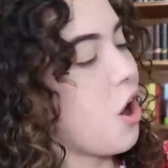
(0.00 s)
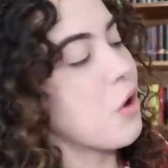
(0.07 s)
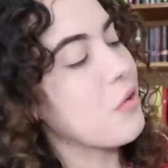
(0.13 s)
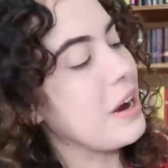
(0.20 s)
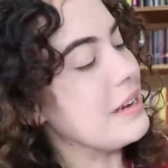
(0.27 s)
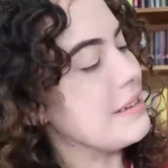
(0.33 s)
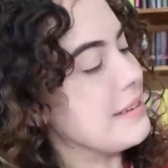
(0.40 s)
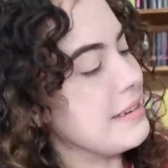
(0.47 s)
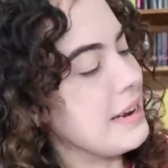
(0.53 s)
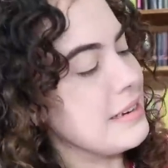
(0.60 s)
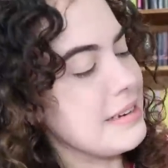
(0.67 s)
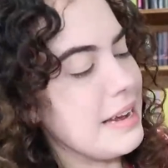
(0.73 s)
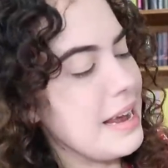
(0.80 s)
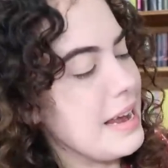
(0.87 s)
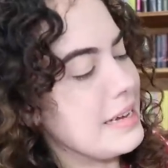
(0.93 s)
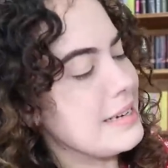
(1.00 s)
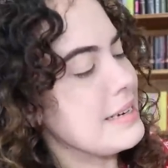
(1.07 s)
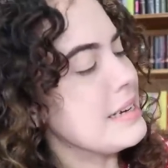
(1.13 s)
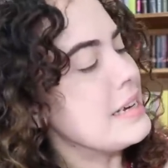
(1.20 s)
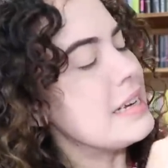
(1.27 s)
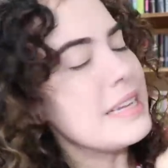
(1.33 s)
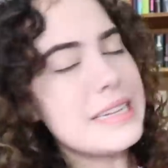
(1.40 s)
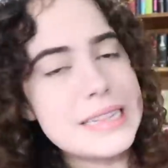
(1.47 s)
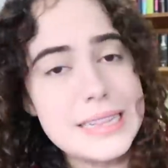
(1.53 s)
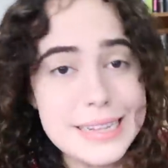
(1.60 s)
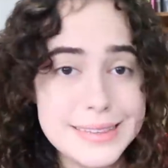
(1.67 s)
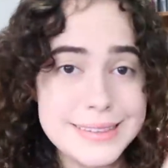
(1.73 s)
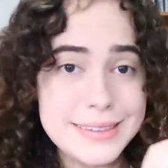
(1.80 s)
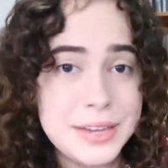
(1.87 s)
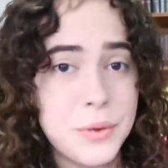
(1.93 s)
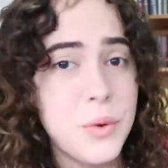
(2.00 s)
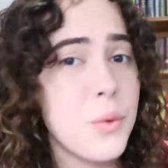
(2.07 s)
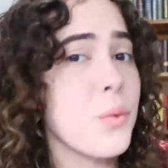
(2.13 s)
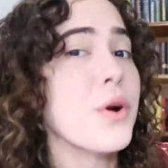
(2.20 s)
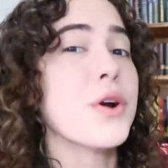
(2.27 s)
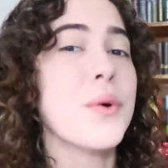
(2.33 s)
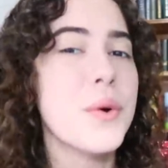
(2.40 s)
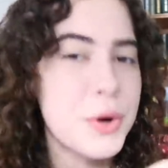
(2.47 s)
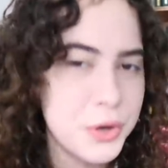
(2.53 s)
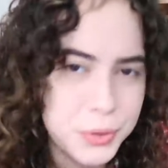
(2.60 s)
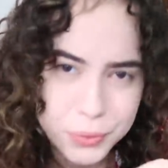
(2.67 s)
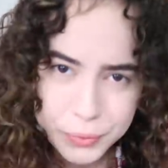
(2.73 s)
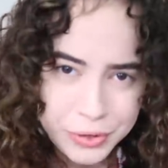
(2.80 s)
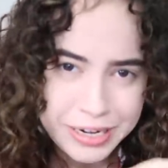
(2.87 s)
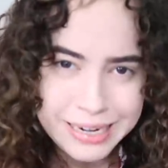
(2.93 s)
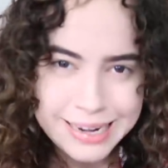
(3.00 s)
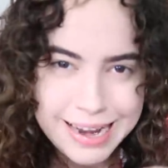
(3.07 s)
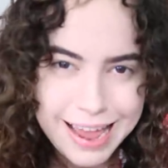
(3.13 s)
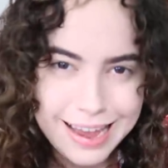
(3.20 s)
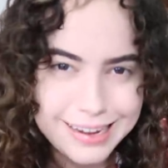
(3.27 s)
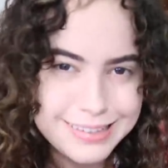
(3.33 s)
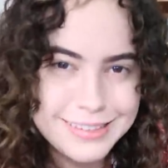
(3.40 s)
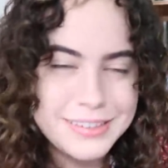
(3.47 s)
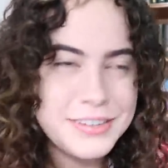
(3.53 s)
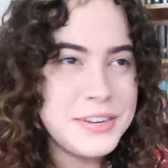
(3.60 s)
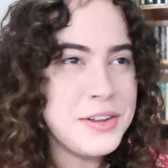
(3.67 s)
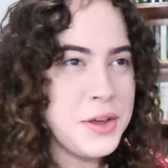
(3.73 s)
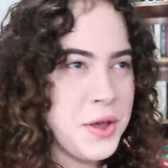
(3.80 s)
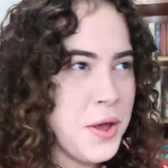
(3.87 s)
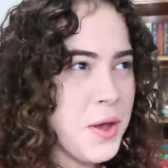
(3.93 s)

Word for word: All right, Santa hat, let's see what we're going to read next.